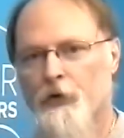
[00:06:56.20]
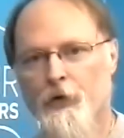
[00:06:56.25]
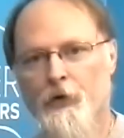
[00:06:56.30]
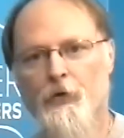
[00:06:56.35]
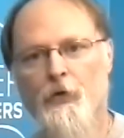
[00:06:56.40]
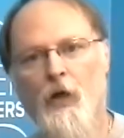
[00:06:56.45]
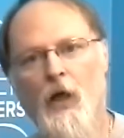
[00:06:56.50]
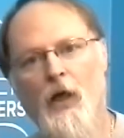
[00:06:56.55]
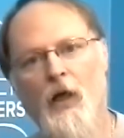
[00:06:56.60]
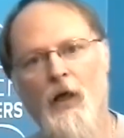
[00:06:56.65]

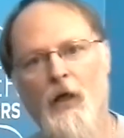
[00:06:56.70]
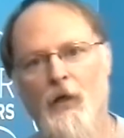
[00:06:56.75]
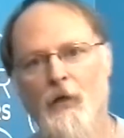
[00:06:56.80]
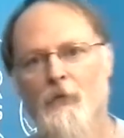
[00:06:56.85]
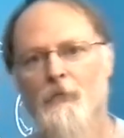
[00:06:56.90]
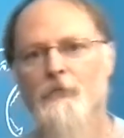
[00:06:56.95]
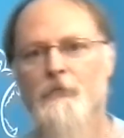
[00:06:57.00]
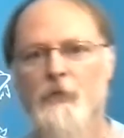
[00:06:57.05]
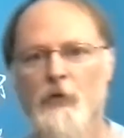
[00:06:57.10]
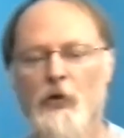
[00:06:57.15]
your,
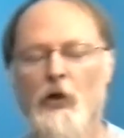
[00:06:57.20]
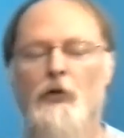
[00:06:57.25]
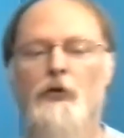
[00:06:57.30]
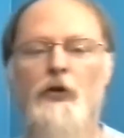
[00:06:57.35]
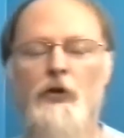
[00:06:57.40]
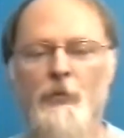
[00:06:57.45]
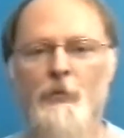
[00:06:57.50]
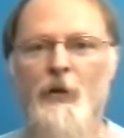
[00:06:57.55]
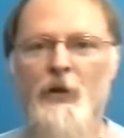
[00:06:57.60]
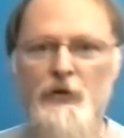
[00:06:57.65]
um, go
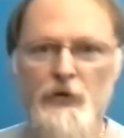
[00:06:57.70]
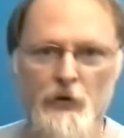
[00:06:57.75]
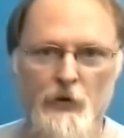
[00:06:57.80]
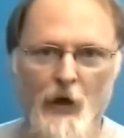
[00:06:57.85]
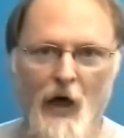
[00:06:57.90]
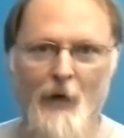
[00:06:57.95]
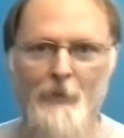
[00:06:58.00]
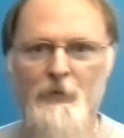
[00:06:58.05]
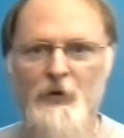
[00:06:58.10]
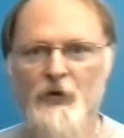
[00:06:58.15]
to your menu
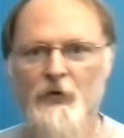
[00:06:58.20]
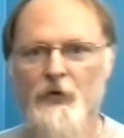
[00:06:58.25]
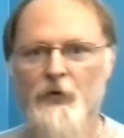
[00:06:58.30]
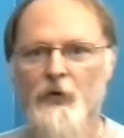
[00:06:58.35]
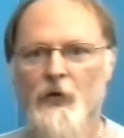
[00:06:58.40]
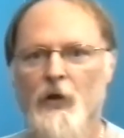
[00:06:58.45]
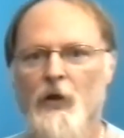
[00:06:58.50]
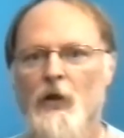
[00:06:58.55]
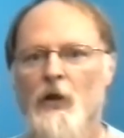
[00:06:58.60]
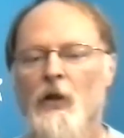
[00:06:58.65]

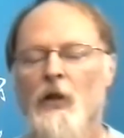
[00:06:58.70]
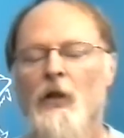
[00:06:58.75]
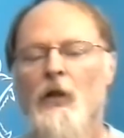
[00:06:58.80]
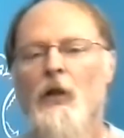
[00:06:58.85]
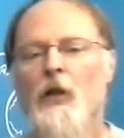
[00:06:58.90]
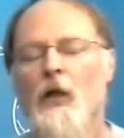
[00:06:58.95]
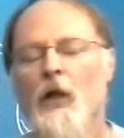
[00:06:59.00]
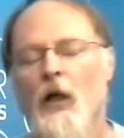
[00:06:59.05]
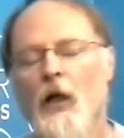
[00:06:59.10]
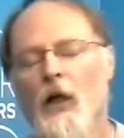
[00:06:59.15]
options.
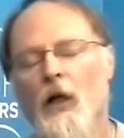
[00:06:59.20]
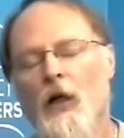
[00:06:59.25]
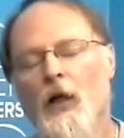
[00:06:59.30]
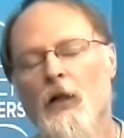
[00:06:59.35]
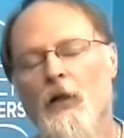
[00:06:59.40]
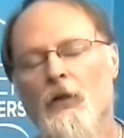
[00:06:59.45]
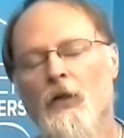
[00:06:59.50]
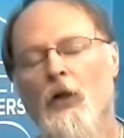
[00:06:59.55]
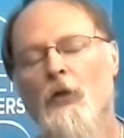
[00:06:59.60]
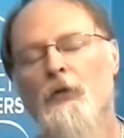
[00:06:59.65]

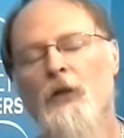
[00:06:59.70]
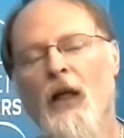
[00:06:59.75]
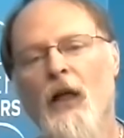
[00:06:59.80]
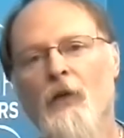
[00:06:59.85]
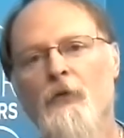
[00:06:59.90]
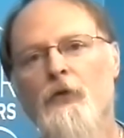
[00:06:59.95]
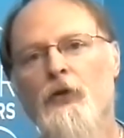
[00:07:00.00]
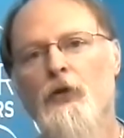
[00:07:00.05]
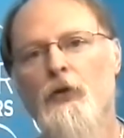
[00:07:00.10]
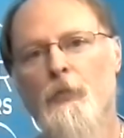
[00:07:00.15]
Uh, go
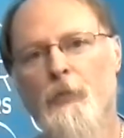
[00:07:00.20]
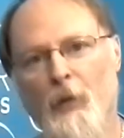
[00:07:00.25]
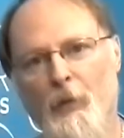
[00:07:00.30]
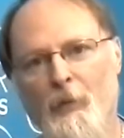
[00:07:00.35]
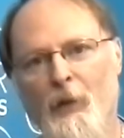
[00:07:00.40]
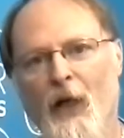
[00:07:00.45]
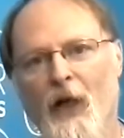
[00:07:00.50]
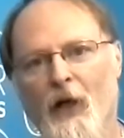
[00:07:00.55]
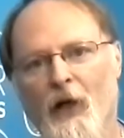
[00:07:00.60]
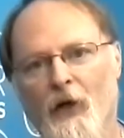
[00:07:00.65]
down to
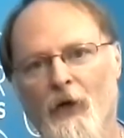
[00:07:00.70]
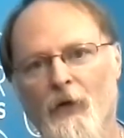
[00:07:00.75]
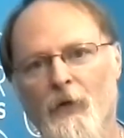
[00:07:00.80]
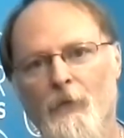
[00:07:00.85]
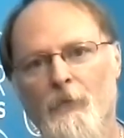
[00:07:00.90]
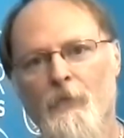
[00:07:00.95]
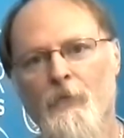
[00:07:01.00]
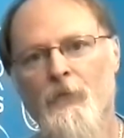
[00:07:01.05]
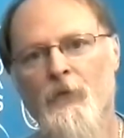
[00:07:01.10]
prepare.